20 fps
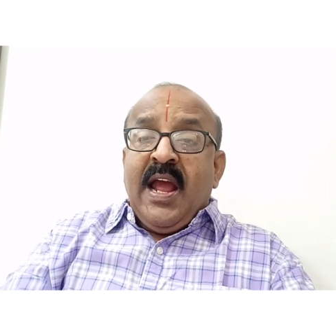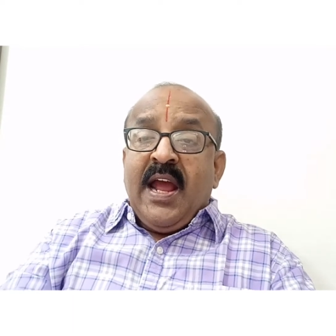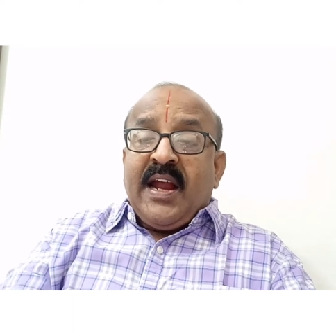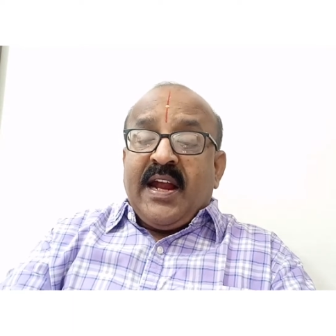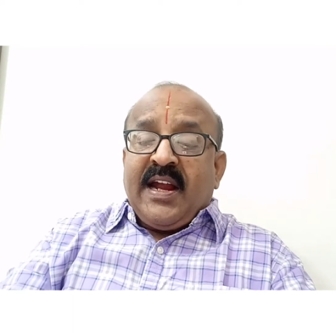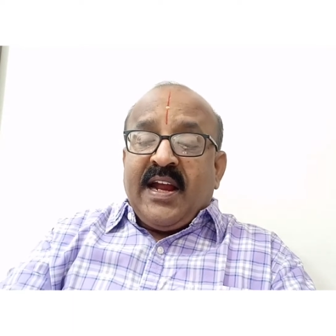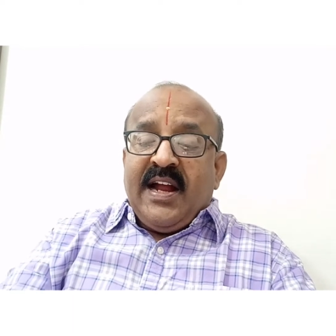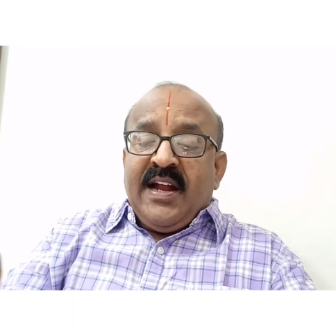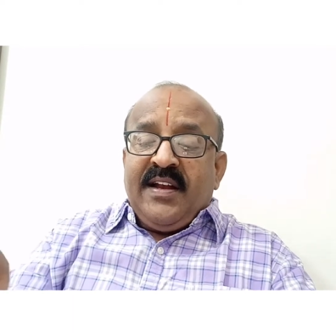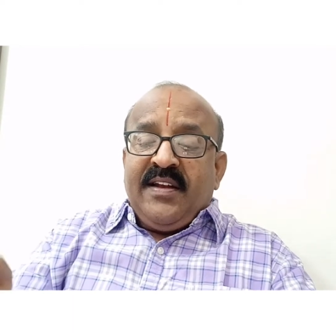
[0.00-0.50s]

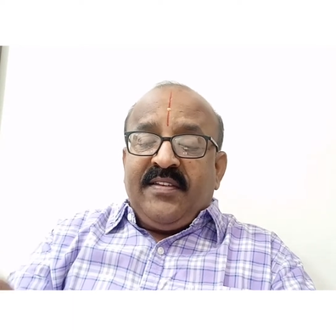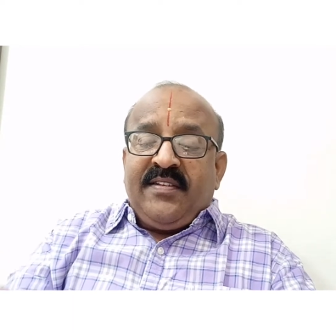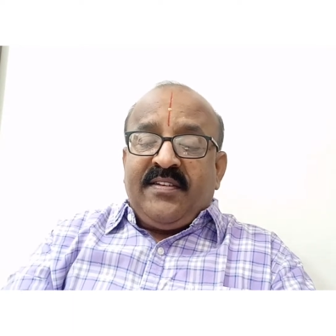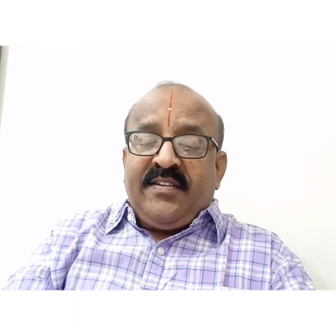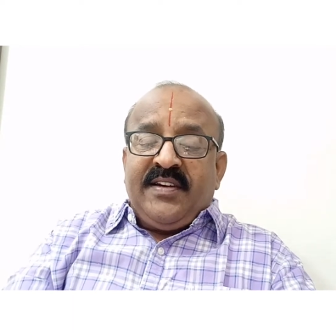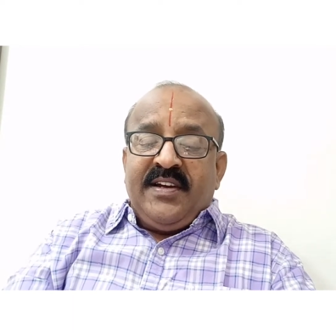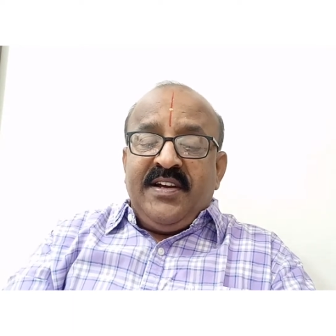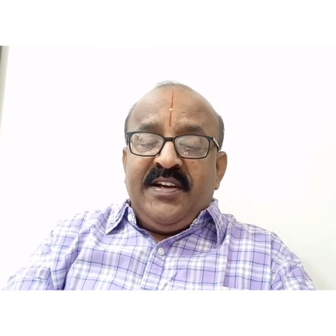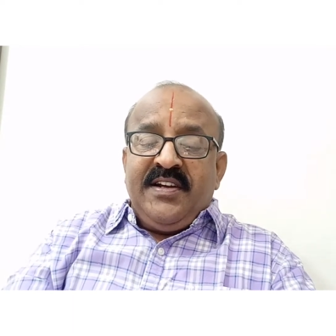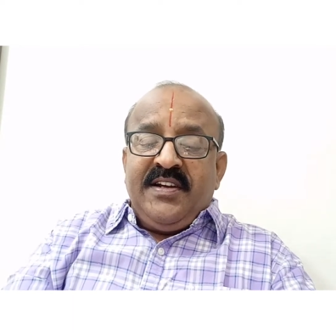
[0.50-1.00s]

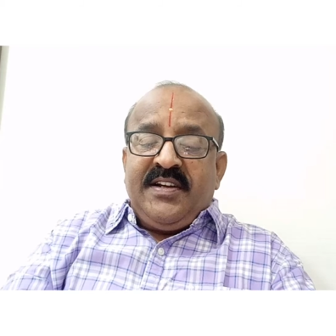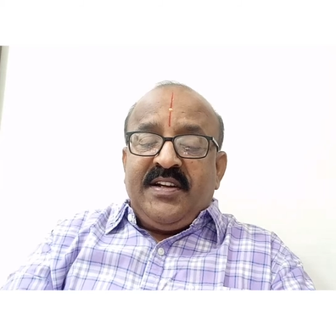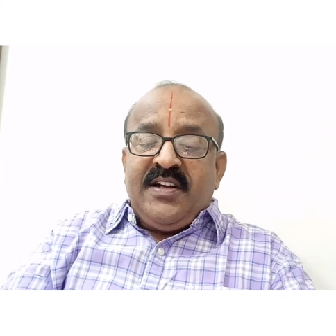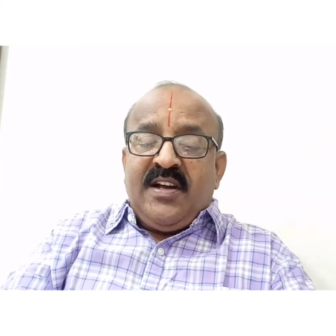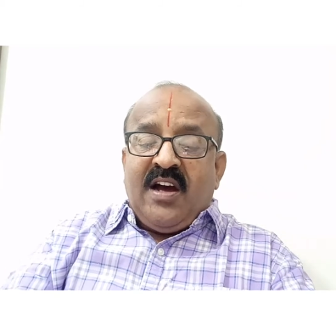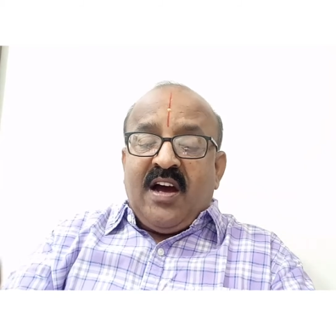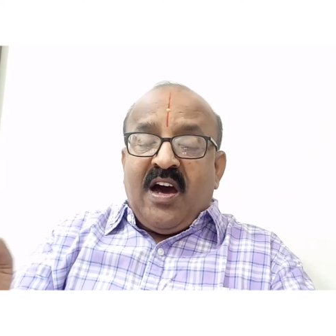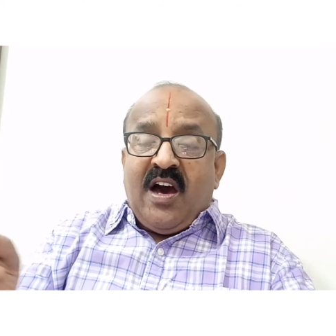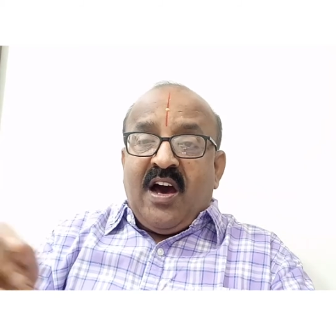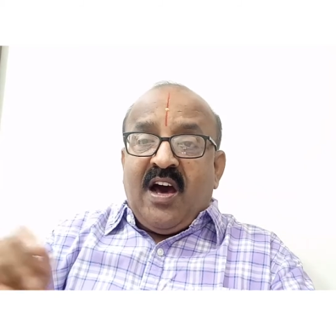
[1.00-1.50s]
constant
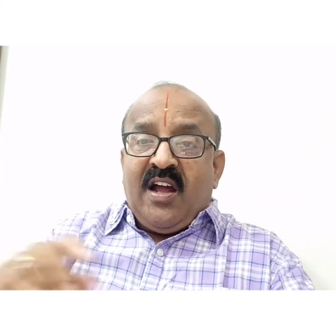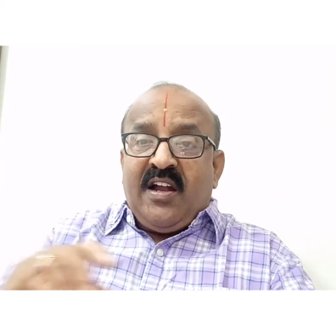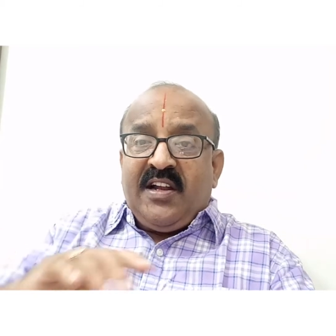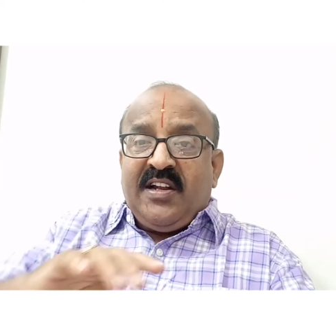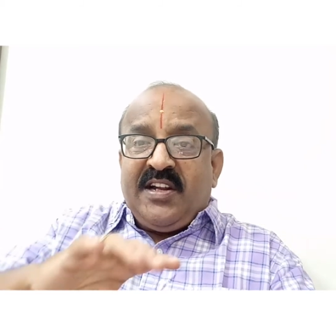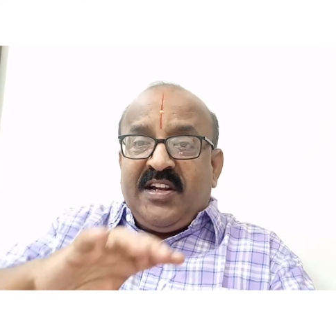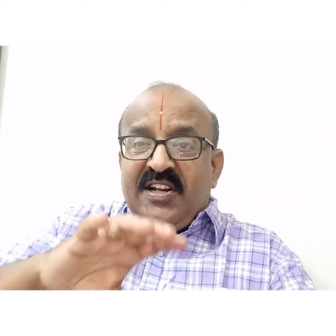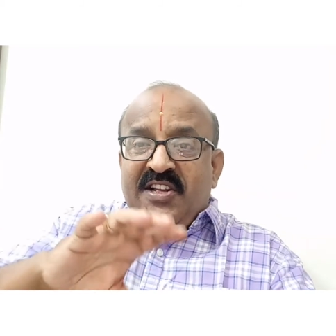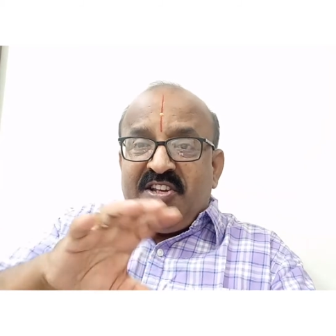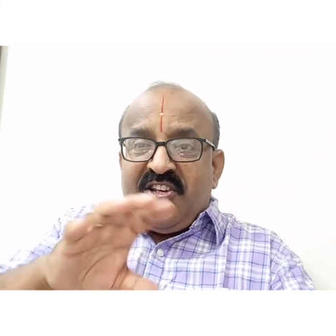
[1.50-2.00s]

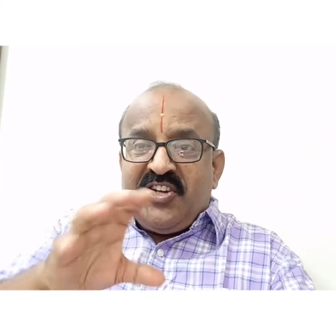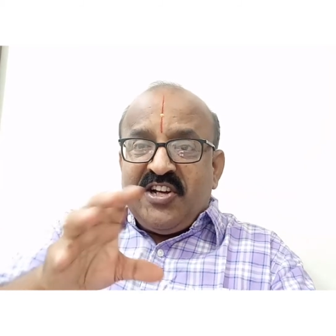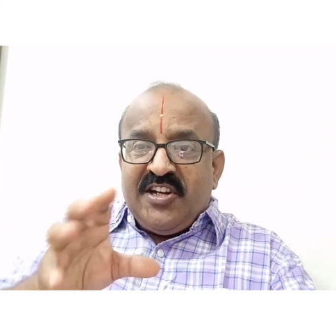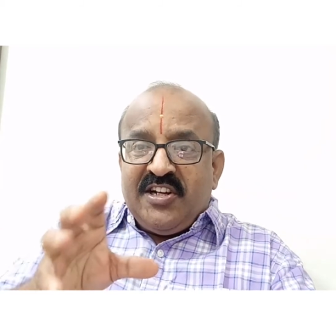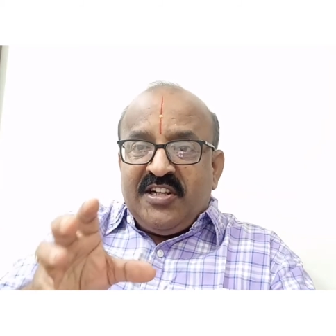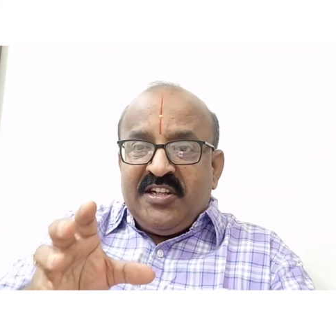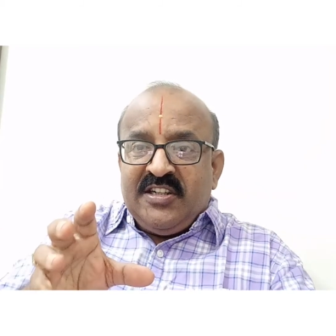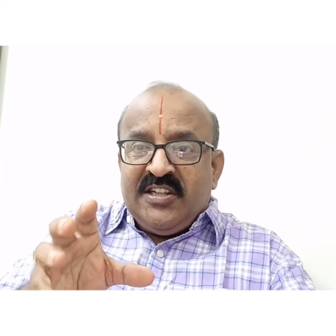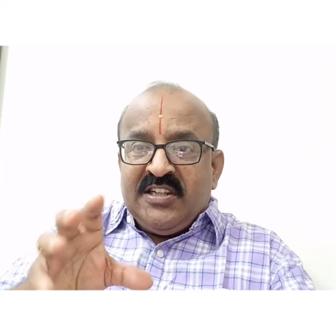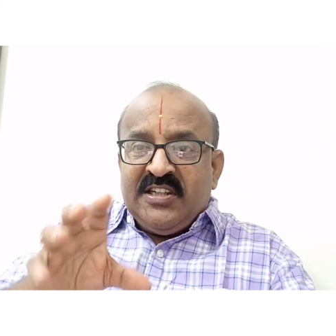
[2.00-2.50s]
heart
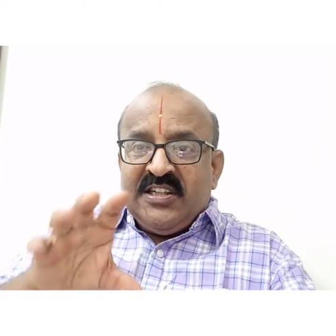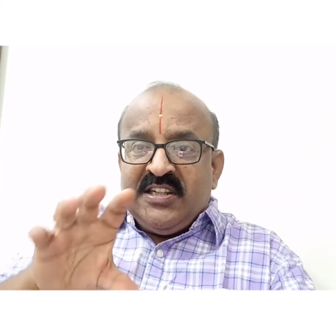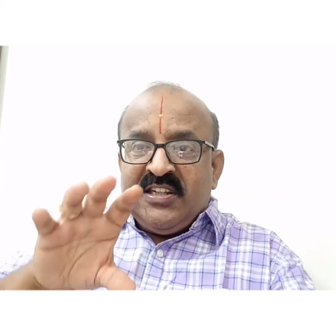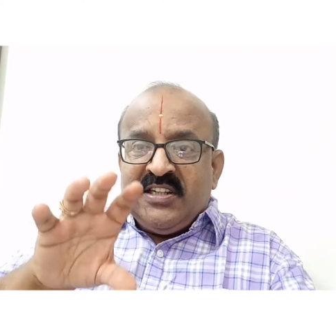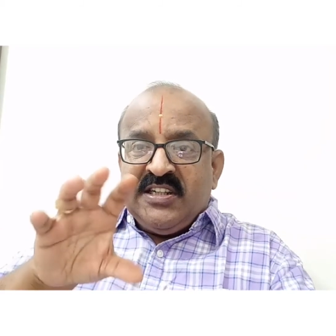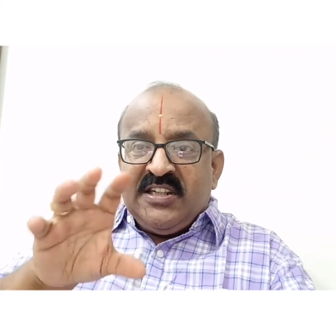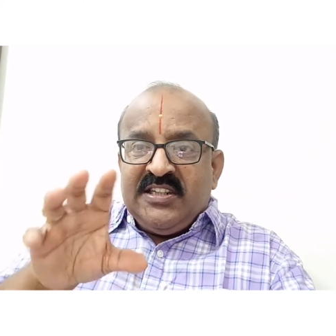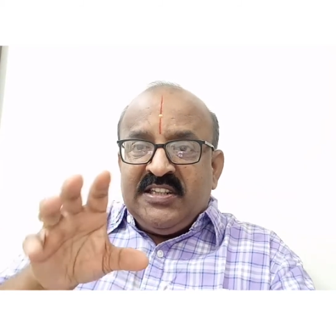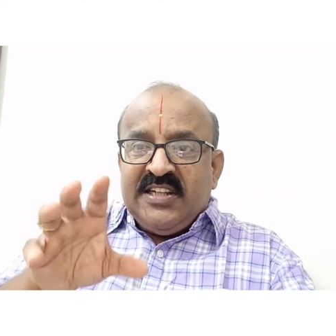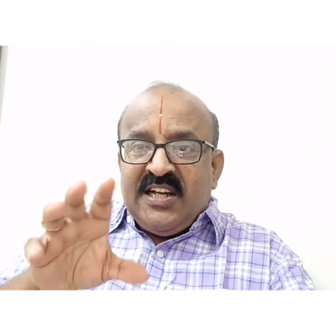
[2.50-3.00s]
churn,
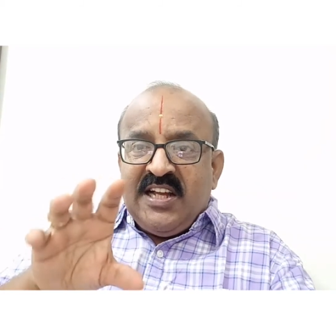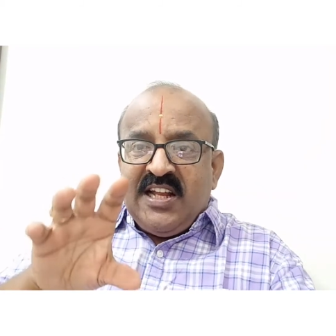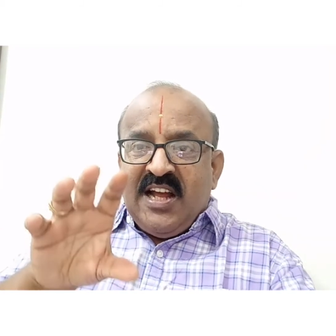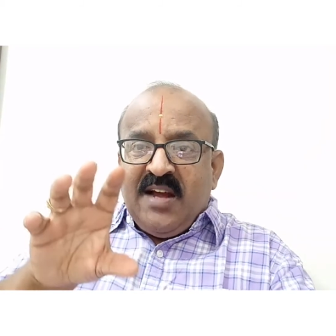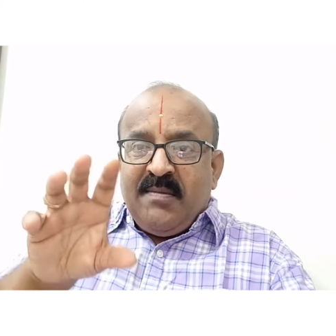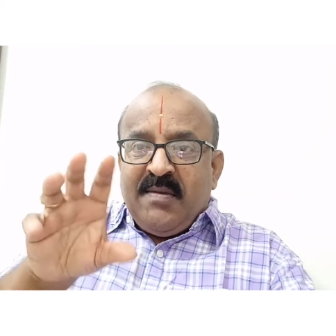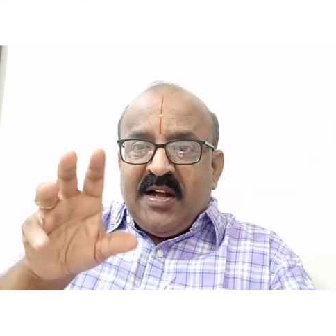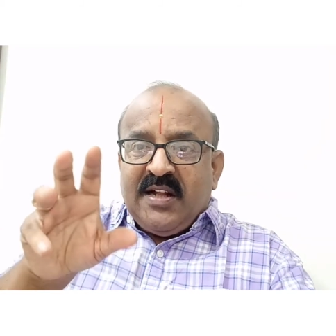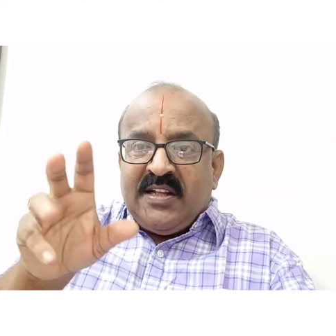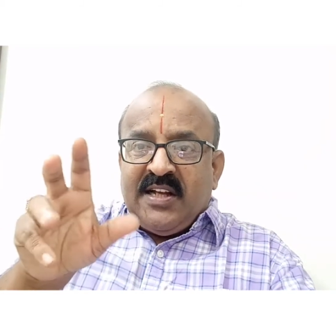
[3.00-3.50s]
hridaya
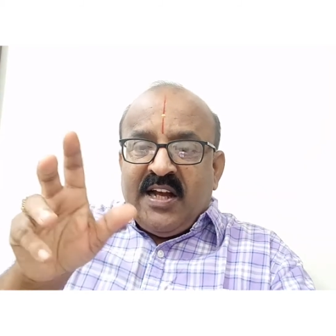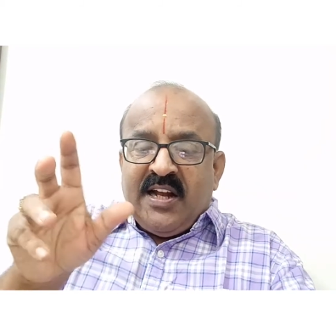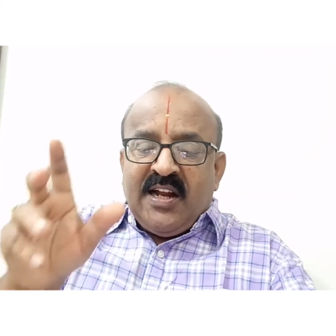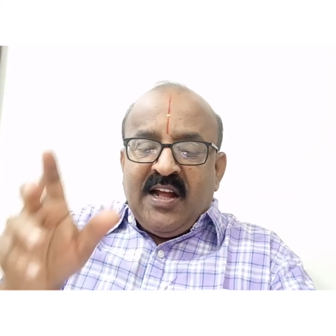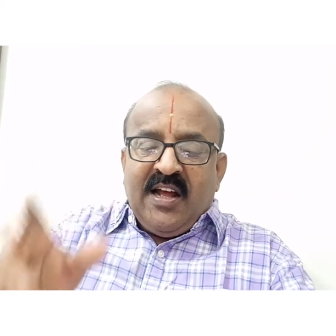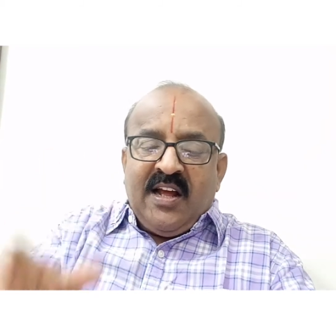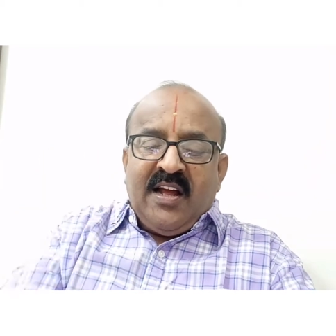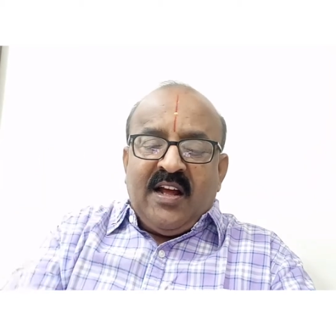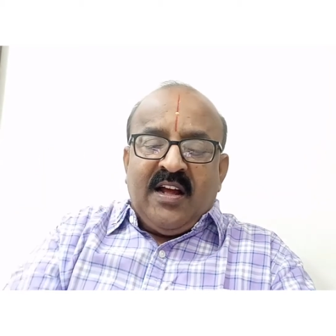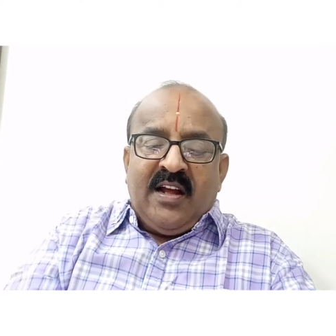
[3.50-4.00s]

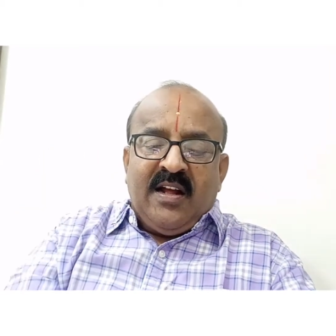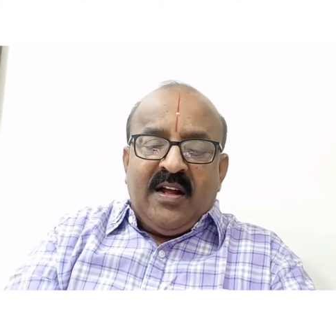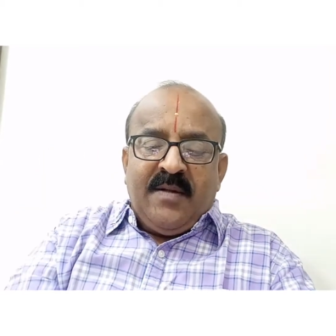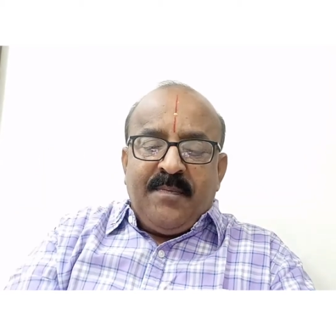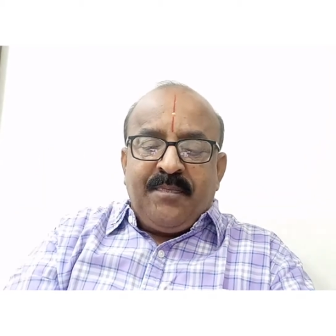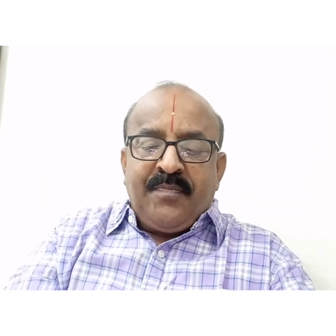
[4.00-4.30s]
mathana.